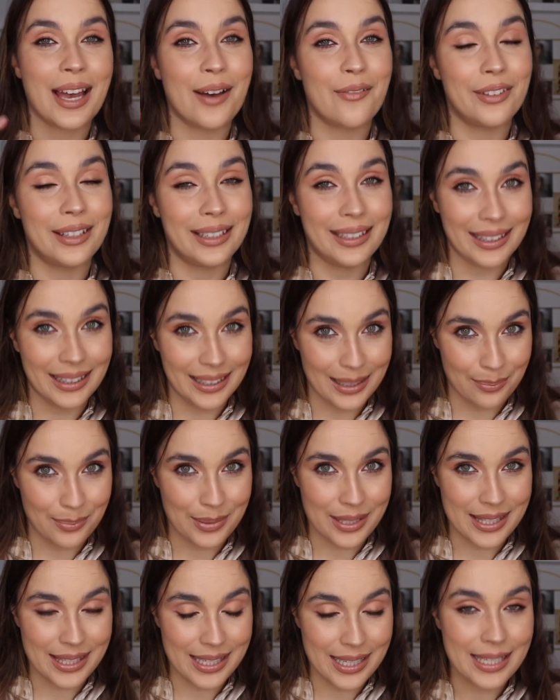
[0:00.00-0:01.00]
of the
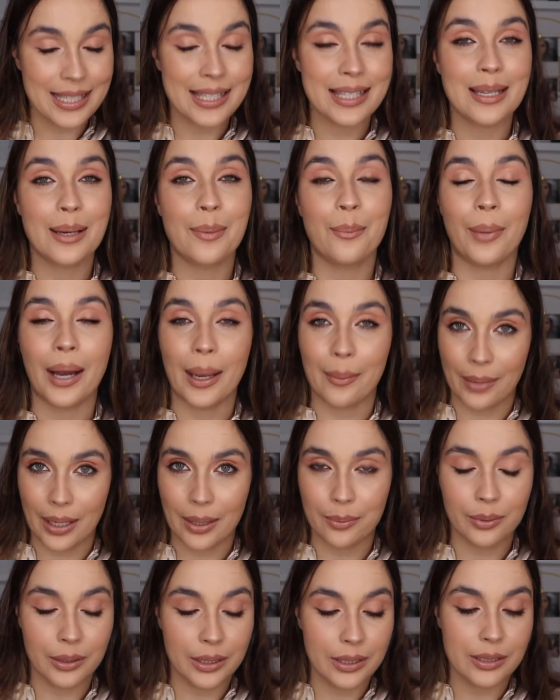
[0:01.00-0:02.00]
lipsticks by
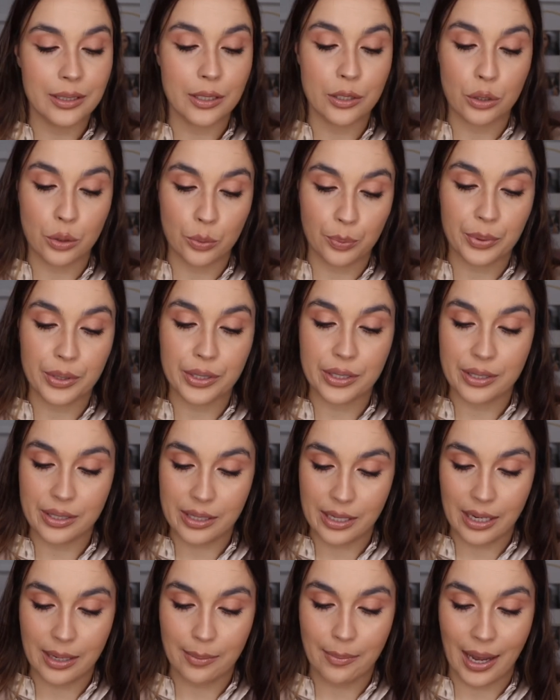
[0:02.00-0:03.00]
Maybelline, the
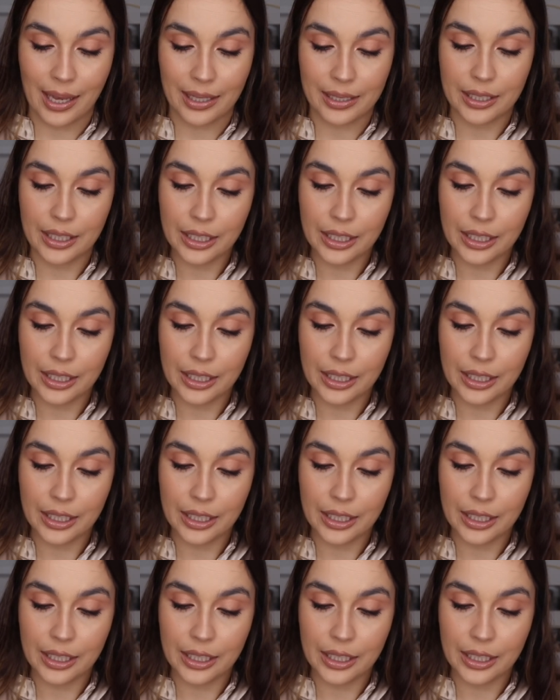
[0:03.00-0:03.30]
Superstay Matte